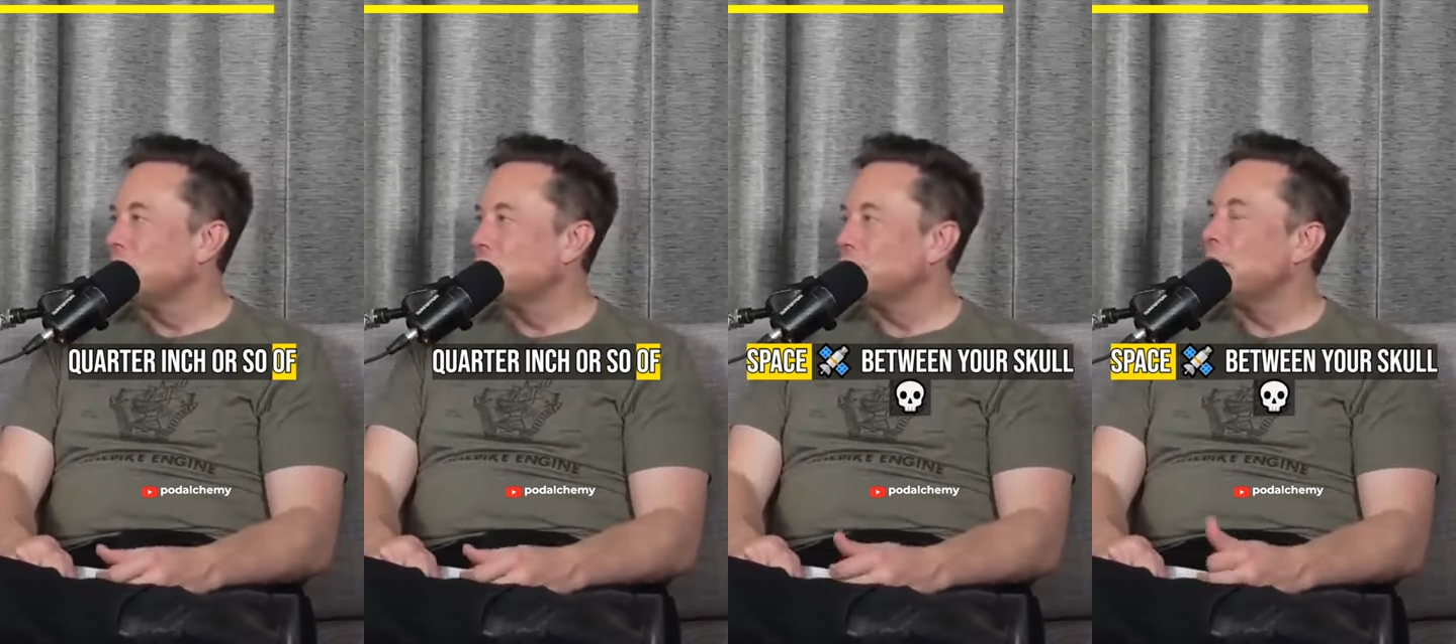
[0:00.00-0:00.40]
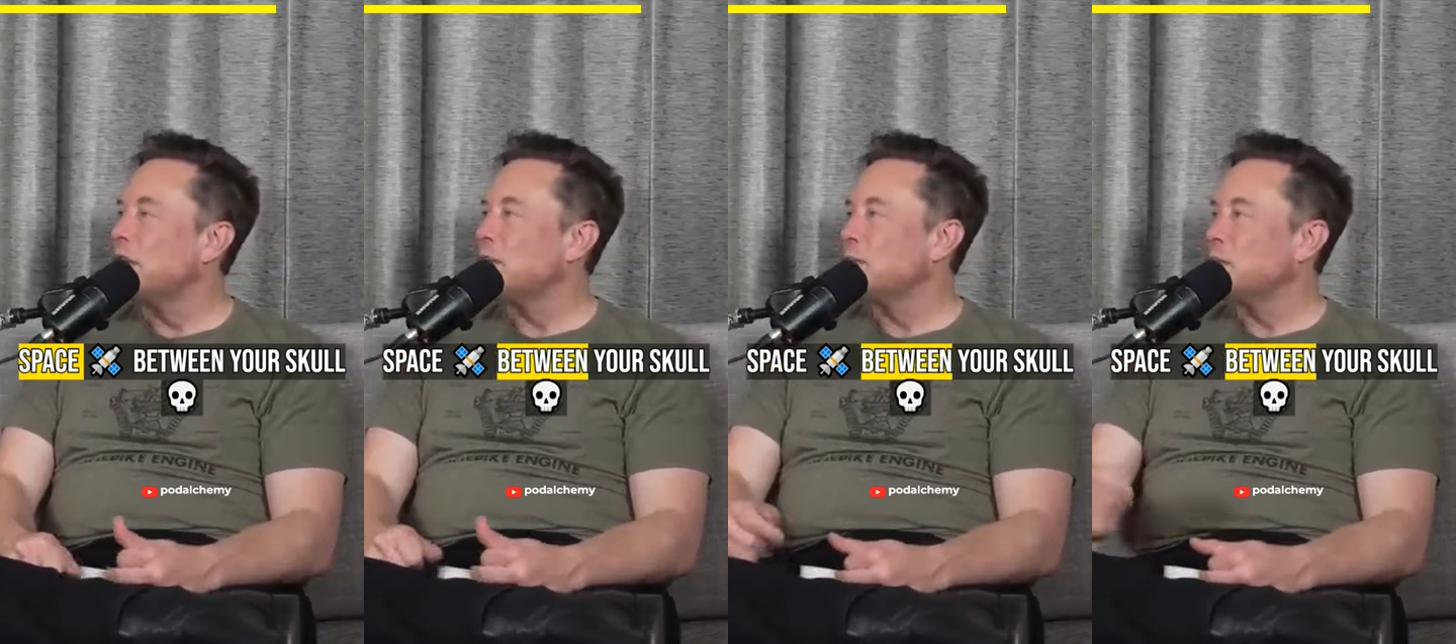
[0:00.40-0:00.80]
of
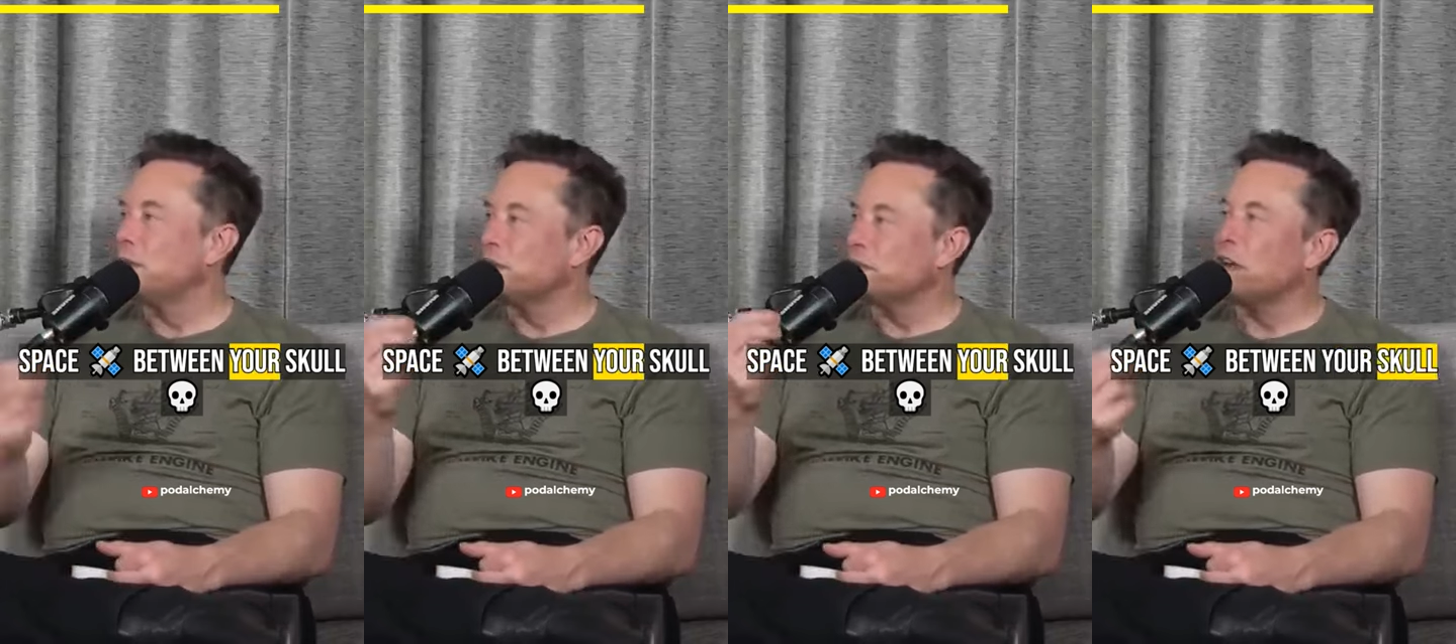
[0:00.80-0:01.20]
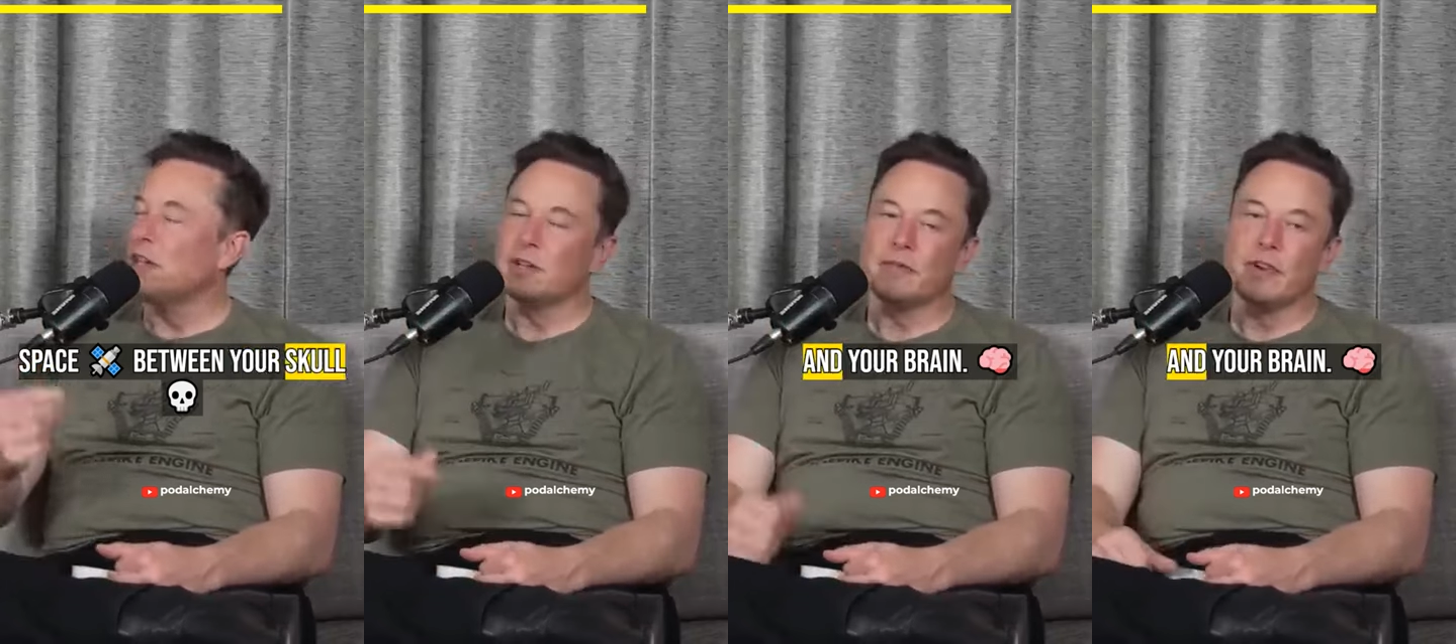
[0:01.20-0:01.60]
space between your
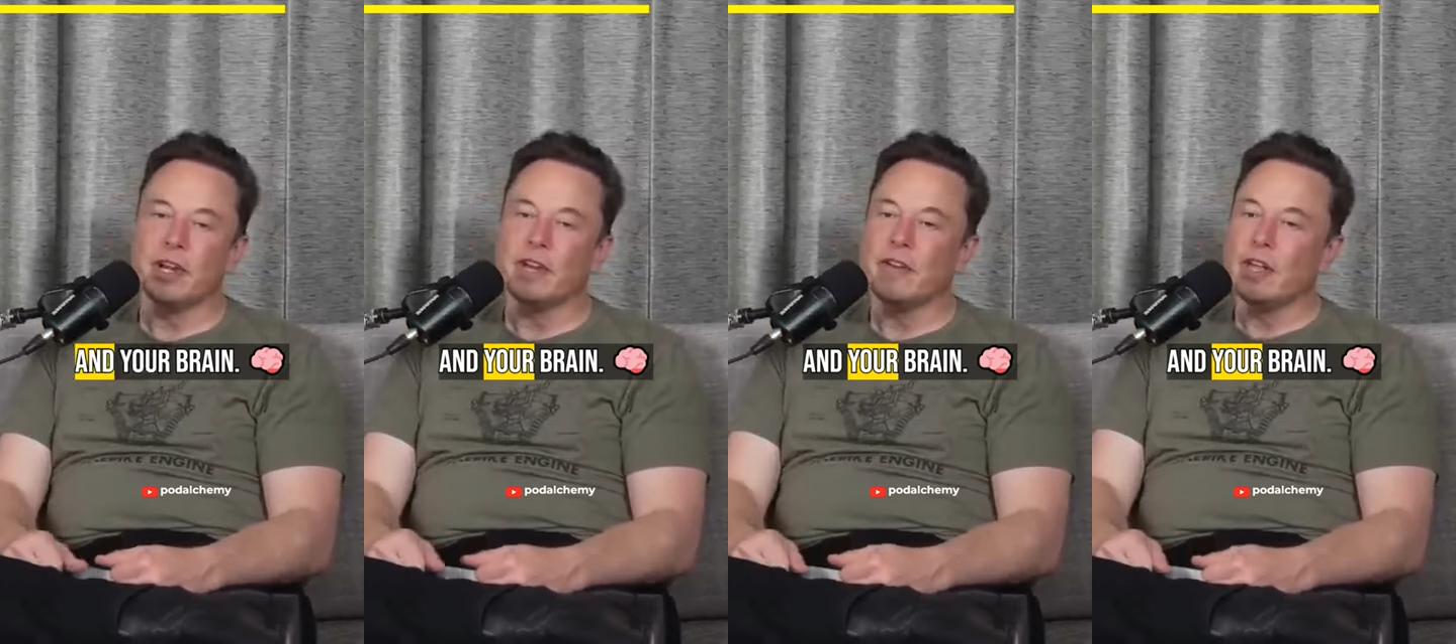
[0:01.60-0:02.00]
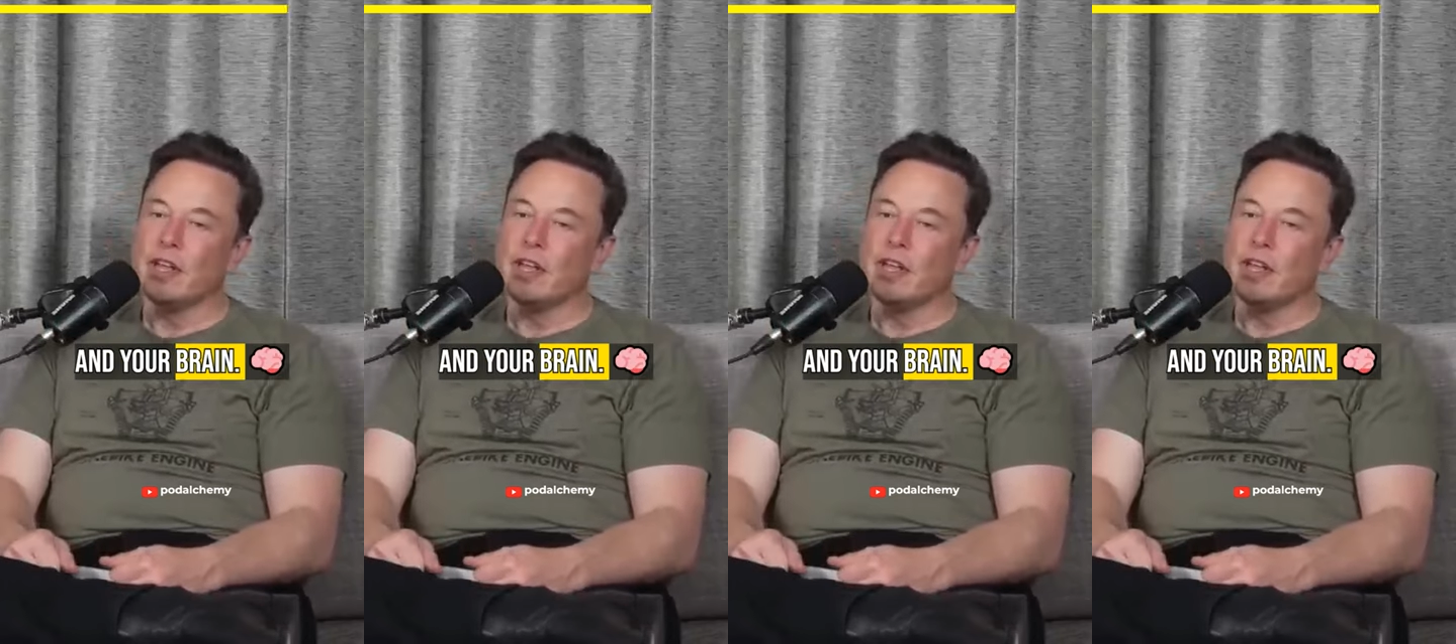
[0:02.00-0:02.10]
skull and your brain,